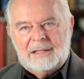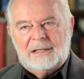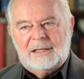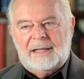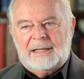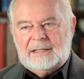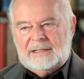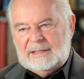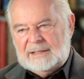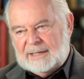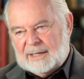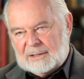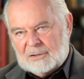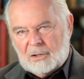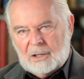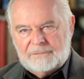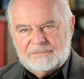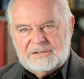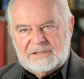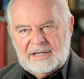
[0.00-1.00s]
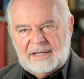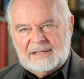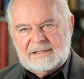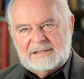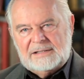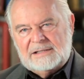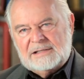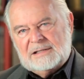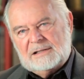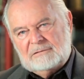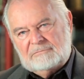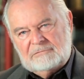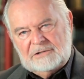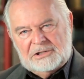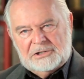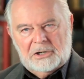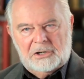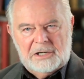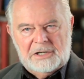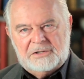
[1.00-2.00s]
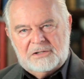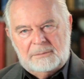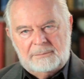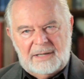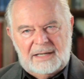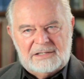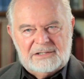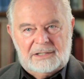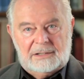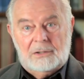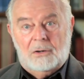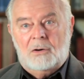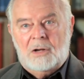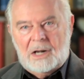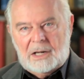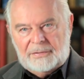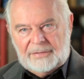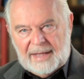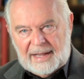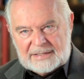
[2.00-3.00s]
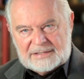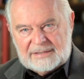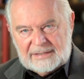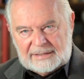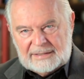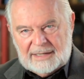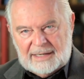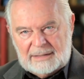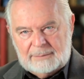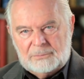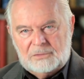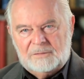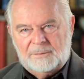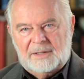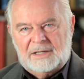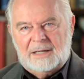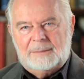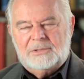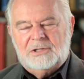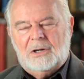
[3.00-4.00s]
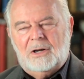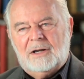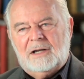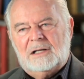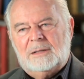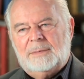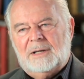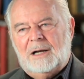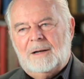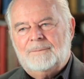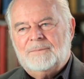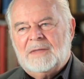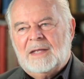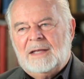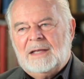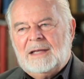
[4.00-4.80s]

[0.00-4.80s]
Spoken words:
like cut off Texas and return it to Mexico. That's the kind of movement I'm talking about.